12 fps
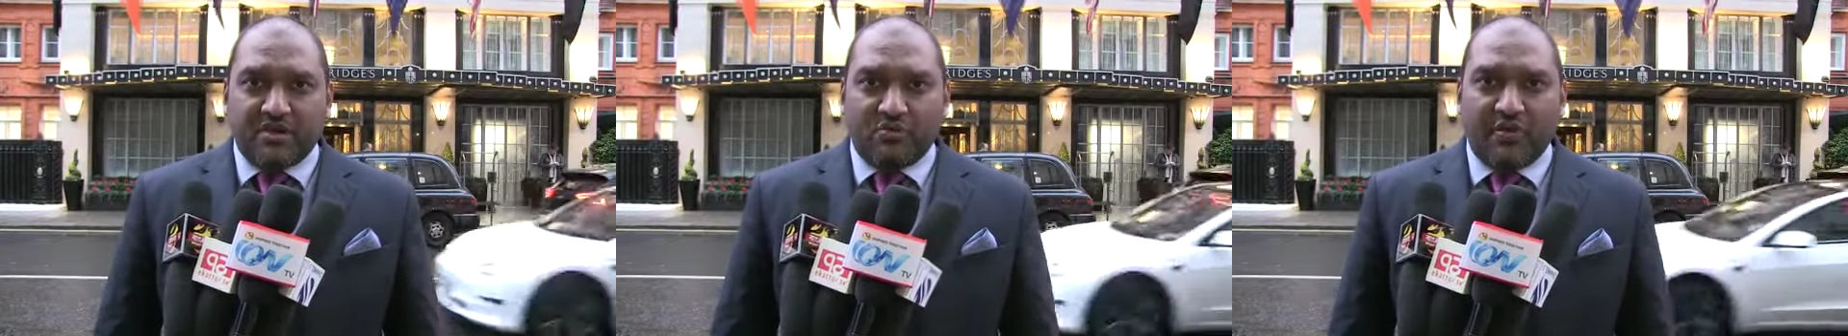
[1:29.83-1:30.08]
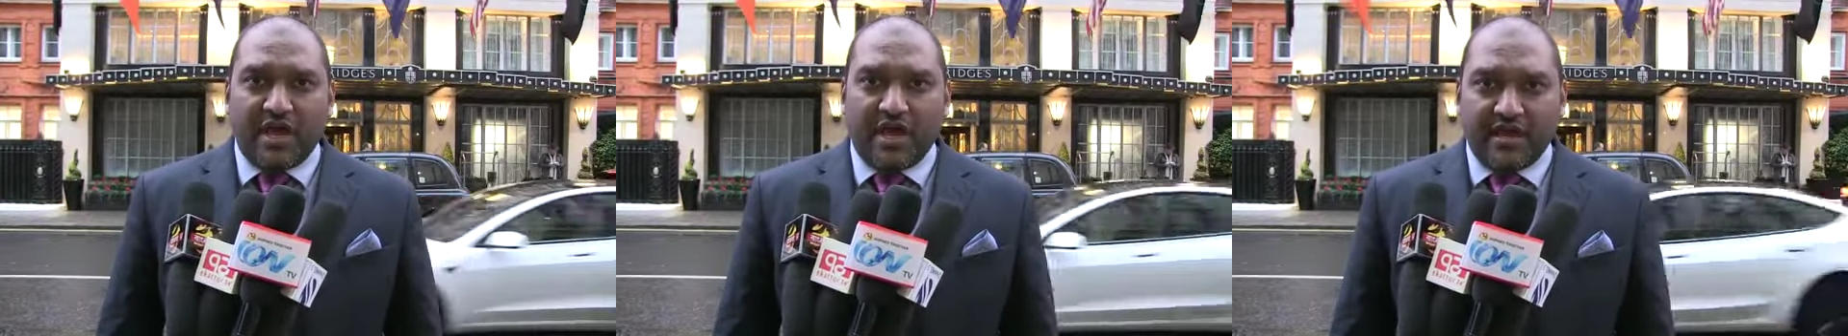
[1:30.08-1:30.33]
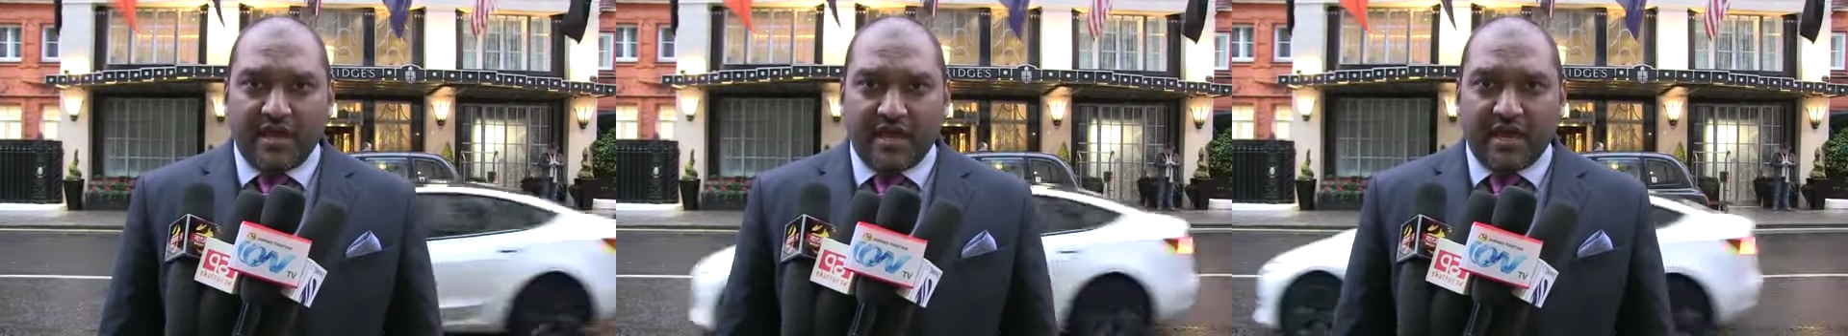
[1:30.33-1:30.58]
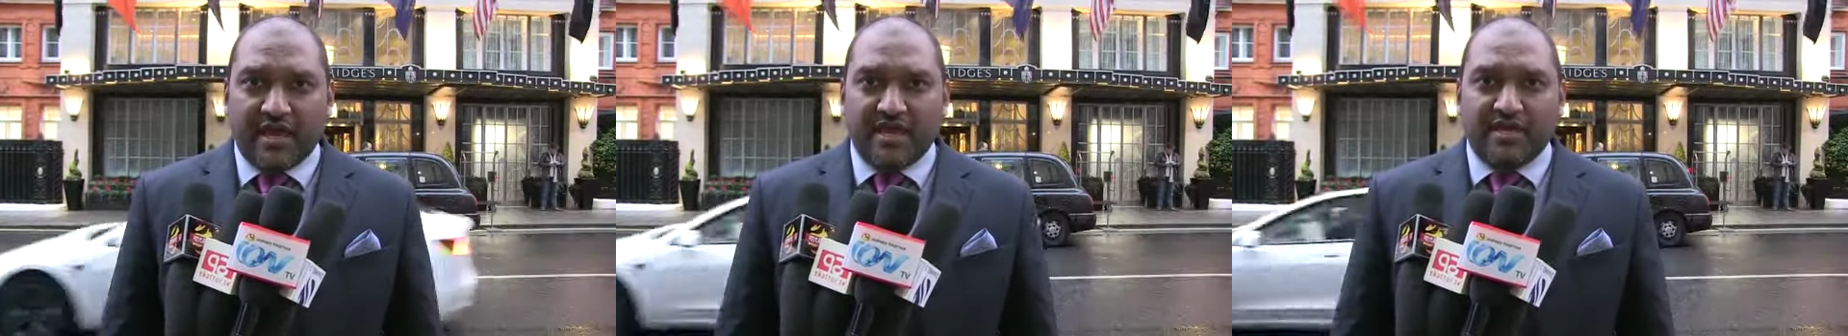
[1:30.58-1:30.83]
We are
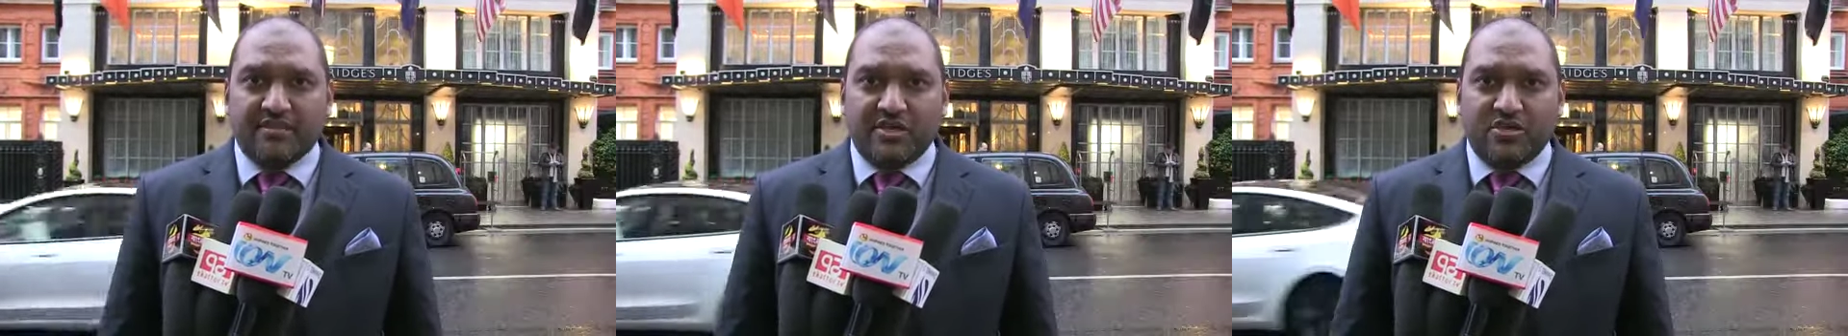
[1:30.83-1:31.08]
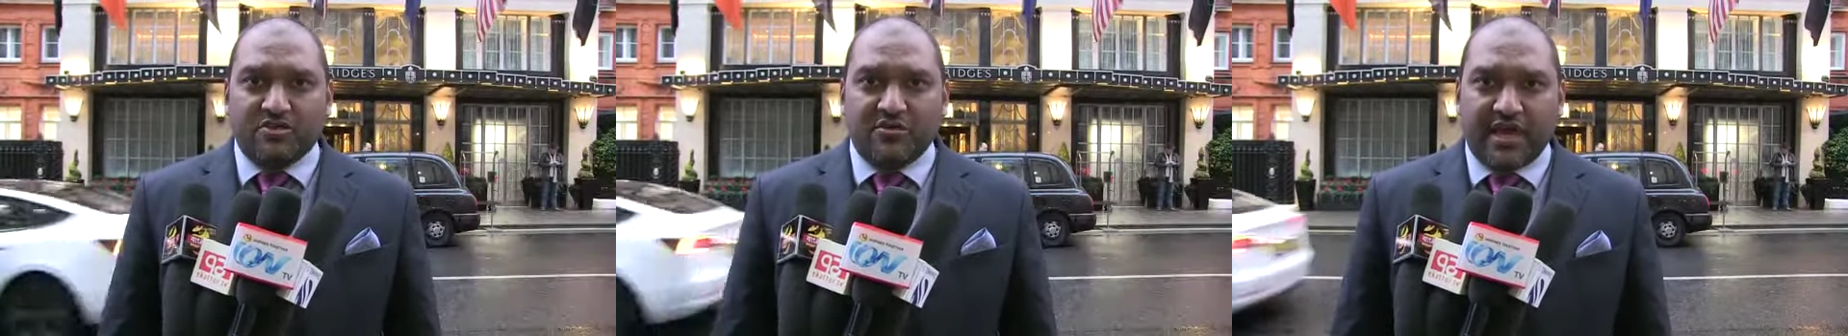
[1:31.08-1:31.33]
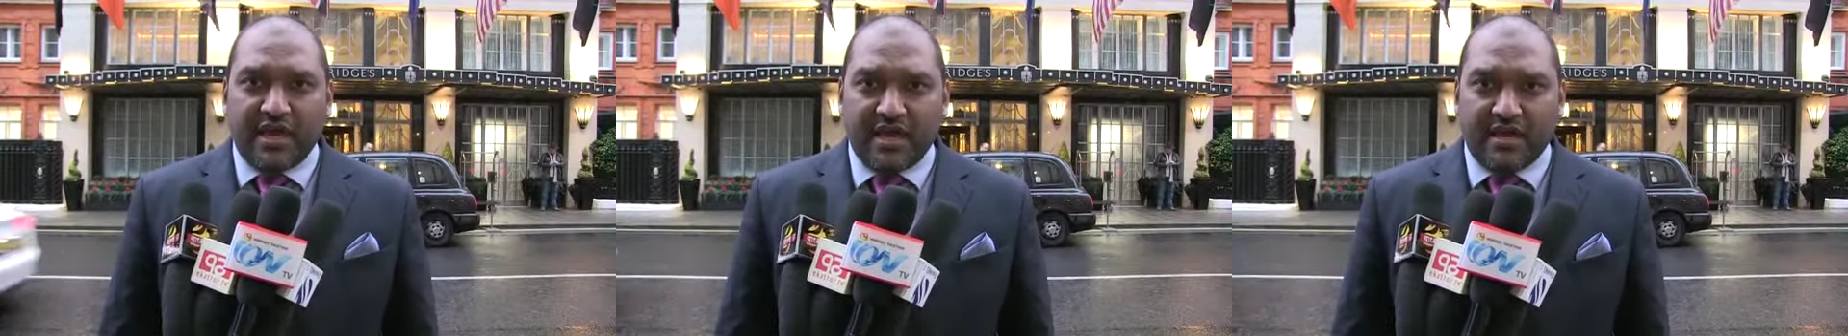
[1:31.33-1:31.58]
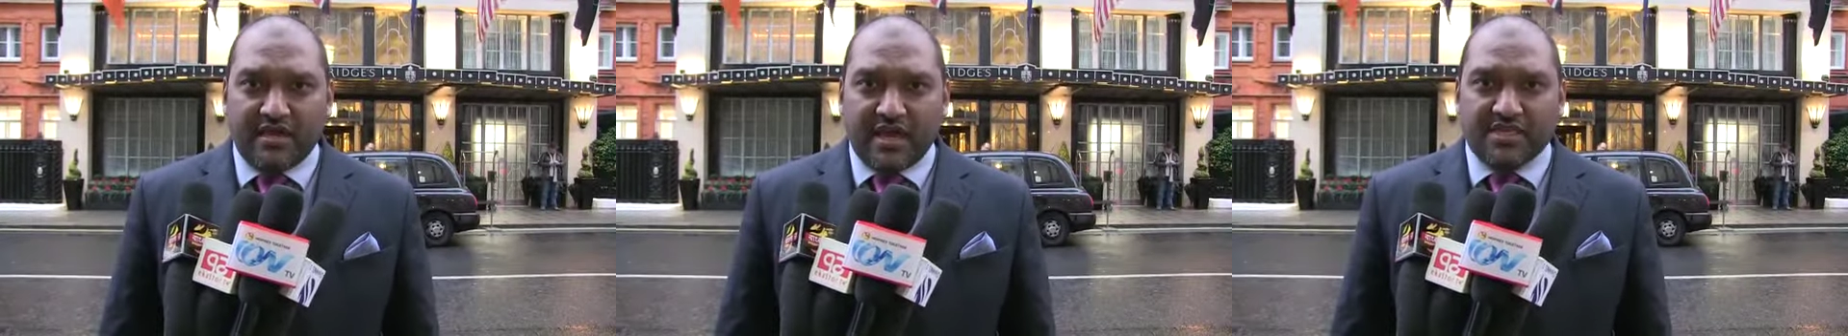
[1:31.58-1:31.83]
here in the
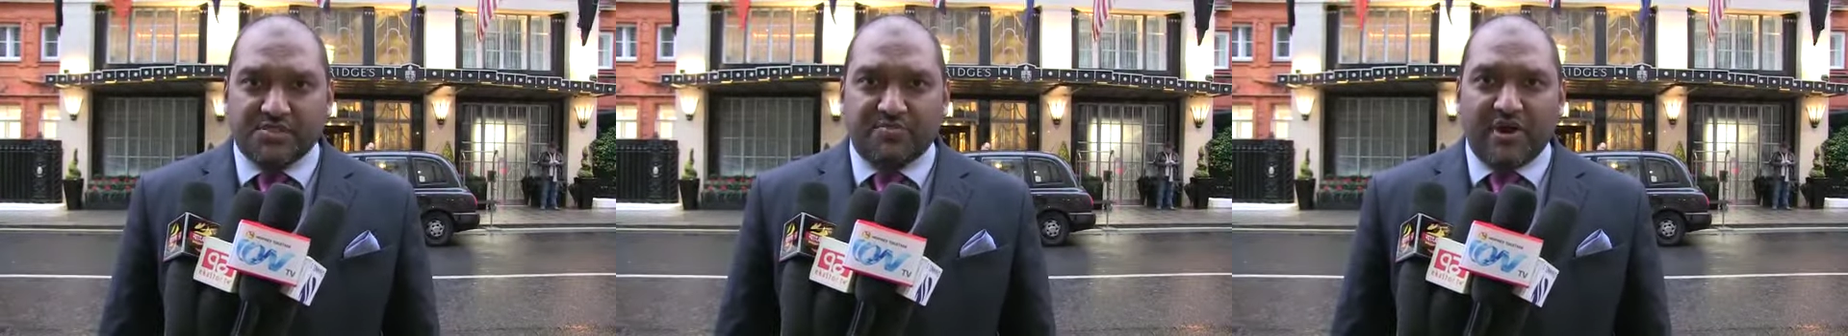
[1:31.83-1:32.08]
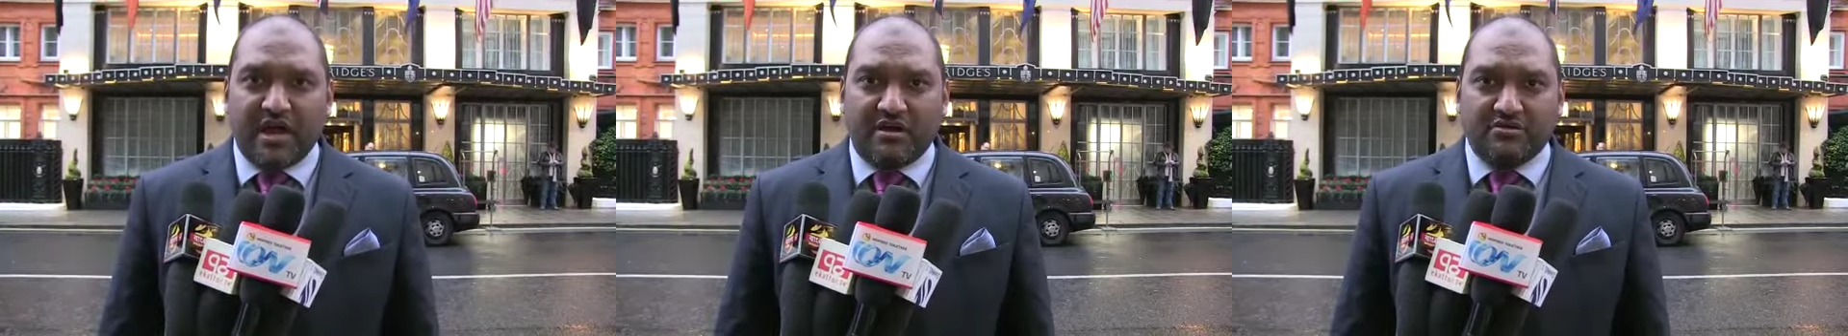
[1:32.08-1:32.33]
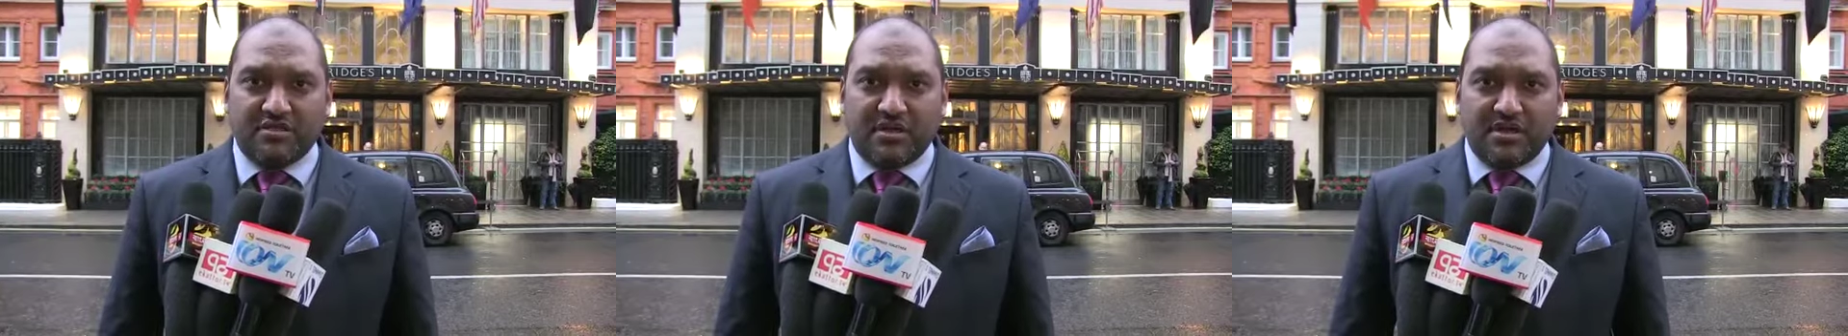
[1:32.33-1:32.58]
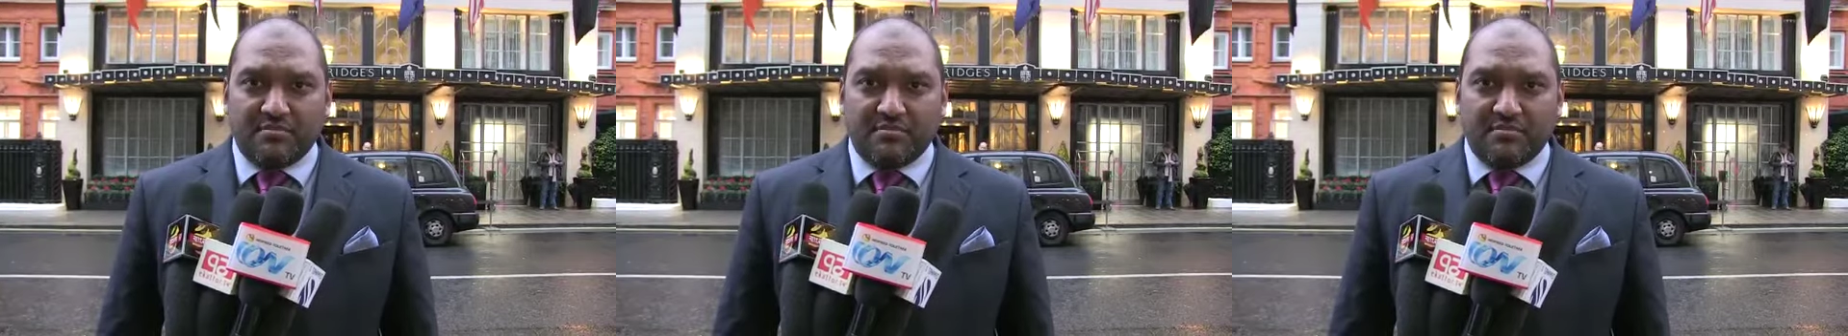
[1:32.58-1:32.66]
UK as proud